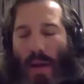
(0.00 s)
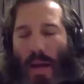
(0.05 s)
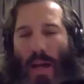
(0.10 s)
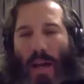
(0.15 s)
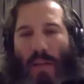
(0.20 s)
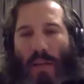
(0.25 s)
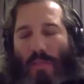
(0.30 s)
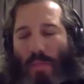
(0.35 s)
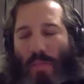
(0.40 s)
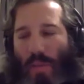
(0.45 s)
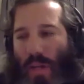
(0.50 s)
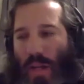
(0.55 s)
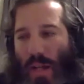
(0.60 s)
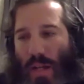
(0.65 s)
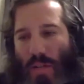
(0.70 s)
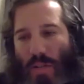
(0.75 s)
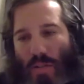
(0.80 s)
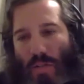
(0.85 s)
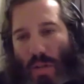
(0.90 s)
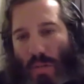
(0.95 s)
everybody
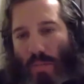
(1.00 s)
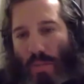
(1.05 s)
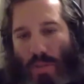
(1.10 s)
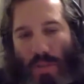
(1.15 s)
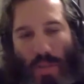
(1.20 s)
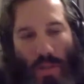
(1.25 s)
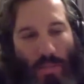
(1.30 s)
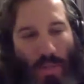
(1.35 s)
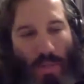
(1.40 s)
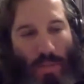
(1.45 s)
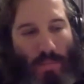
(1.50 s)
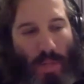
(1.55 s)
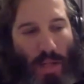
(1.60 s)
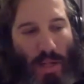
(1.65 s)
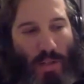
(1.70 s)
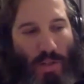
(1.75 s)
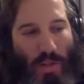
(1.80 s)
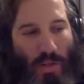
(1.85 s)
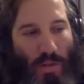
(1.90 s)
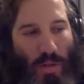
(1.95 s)
has troubles. I mean,
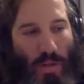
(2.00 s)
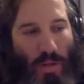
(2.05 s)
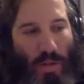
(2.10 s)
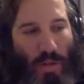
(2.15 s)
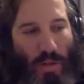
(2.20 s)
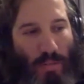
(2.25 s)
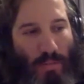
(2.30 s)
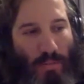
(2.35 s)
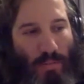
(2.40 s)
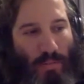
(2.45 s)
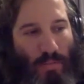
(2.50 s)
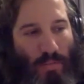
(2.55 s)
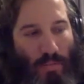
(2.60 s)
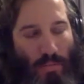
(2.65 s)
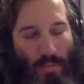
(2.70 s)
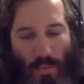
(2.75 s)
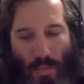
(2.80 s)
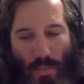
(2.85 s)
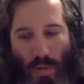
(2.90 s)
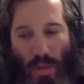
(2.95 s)
my dream
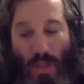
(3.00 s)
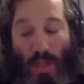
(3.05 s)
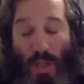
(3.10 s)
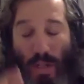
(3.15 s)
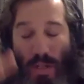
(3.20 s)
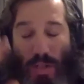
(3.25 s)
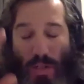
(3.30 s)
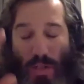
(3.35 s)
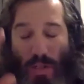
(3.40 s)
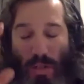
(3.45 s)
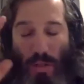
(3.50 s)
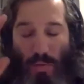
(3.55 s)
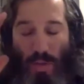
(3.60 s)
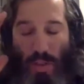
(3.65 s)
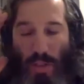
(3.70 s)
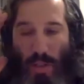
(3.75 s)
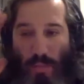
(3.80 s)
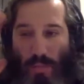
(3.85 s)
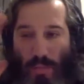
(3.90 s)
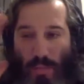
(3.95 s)
initially
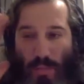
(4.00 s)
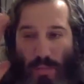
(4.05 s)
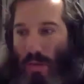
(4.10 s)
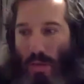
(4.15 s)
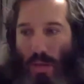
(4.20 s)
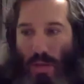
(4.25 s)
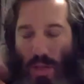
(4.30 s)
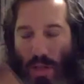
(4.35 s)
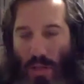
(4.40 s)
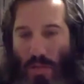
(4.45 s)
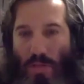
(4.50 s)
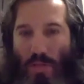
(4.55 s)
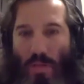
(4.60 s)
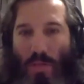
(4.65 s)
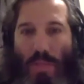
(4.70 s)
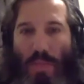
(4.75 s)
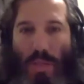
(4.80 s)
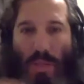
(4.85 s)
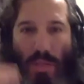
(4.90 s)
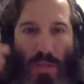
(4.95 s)
was, I'm going to go to the Tuck School
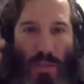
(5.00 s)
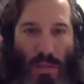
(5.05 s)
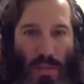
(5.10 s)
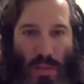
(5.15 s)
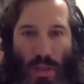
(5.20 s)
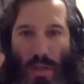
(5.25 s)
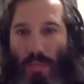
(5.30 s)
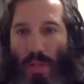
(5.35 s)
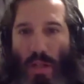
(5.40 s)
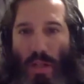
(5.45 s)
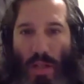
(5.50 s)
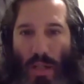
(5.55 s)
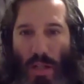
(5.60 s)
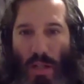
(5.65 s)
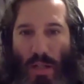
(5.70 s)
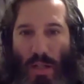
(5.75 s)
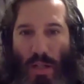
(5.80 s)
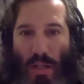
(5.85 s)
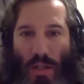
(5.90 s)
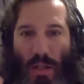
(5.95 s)
of Business. I'm going to get
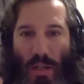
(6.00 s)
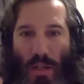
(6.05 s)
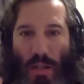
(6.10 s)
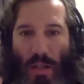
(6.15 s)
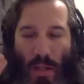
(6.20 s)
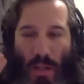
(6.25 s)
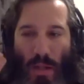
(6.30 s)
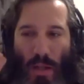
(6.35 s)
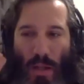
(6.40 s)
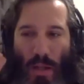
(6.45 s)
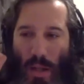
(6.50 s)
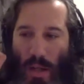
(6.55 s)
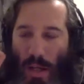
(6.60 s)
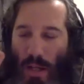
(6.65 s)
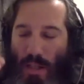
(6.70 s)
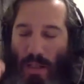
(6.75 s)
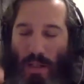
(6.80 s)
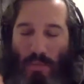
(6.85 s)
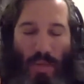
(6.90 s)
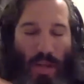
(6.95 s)
in. And I
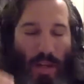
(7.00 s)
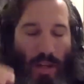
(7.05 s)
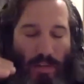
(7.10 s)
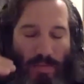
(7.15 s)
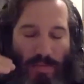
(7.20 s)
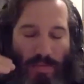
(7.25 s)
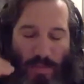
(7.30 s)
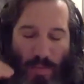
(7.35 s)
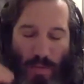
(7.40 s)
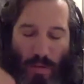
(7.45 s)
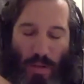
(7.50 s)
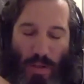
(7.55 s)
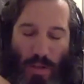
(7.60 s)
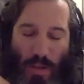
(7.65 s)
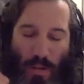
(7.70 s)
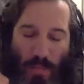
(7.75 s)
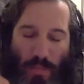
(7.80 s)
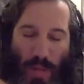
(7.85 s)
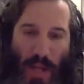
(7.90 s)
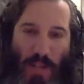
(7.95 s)
did my
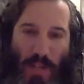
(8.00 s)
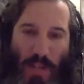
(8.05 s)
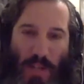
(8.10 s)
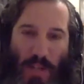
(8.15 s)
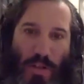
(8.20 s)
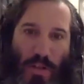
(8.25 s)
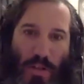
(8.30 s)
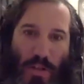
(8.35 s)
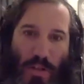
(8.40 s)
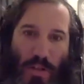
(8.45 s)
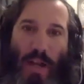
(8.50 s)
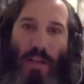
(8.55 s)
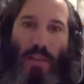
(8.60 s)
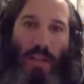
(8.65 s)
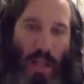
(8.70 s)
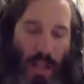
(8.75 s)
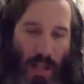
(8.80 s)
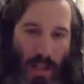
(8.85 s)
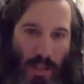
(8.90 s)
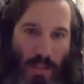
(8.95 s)
bachelor's degree
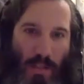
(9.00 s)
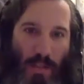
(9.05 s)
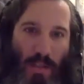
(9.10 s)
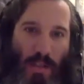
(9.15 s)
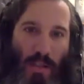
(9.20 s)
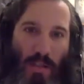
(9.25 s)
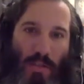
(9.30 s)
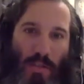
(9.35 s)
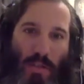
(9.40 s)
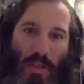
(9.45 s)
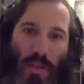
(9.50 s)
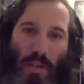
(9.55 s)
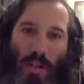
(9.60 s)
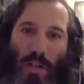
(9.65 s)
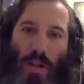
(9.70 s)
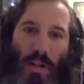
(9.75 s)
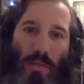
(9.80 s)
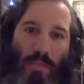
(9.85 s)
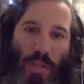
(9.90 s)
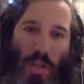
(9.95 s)
online. So
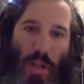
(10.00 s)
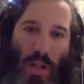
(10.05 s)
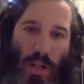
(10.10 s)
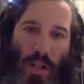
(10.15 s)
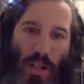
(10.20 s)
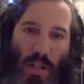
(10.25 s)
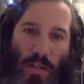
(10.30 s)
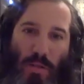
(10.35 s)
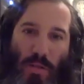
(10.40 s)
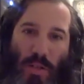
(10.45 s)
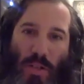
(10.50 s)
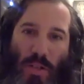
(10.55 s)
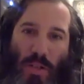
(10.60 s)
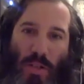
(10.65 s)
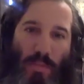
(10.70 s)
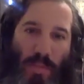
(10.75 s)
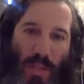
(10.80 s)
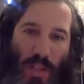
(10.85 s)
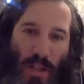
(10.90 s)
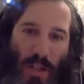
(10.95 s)
here I'm trying to get into a
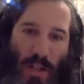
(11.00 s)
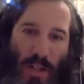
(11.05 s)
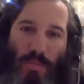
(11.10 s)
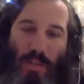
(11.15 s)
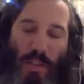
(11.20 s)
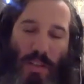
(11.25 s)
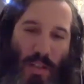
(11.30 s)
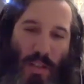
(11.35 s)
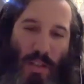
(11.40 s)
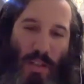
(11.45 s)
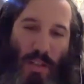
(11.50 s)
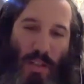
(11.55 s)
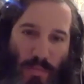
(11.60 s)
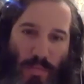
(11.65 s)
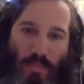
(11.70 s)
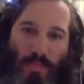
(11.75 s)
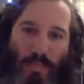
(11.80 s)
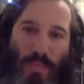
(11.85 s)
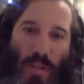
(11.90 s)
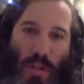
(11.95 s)
top 10 Ivy League,
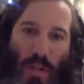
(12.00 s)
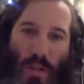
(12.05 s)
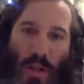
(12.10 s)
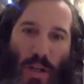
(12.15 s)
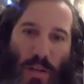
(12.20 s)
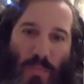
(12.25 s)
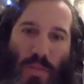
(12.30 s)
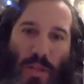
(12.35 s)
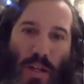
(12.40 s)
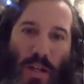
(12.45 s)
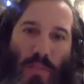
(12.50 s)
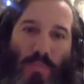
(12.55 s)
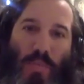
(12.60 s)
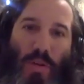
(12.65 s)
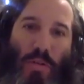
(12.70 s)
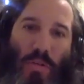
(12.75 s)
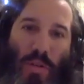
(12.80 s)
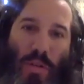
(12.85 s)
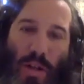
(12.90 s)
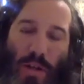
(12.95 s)
MBA
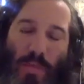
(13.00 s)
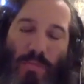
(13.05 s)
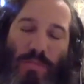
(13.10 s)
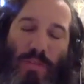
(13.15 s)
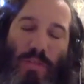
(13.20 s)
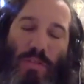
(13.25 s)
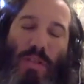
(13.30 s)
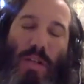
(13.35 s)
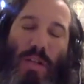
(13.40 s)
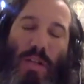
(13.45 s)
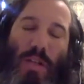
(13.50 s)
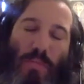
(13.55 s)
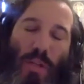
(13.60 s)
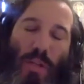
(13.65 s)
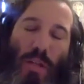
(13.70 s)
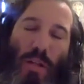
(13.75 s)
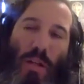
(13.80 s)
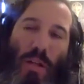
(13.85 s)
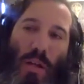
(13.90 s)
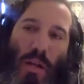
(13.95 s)
program full time.
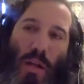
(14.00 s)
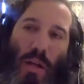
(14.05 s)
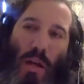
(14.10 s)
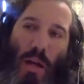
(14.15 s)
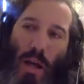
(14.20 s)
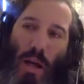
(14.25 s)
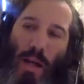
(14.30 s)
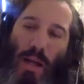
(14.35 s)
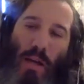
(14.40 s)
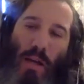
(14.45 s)
And I got